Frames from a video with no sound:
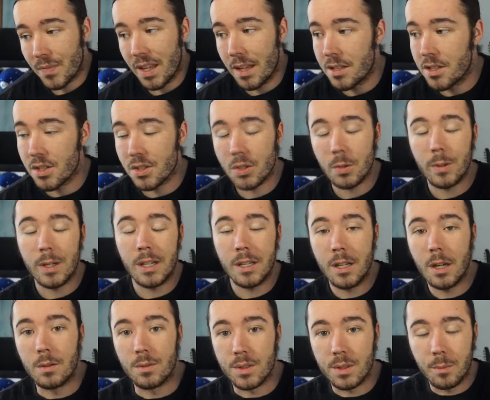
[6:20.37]
It's just the way it
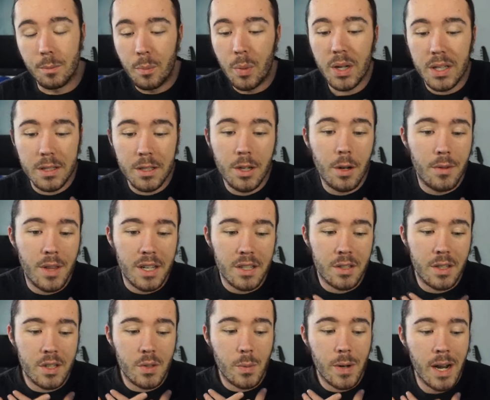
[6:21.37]
goes. But, you know,
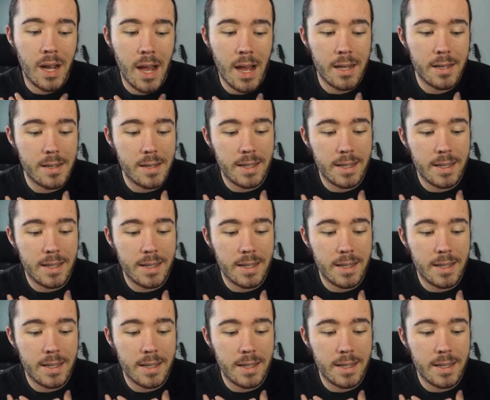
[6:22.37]
that's what I had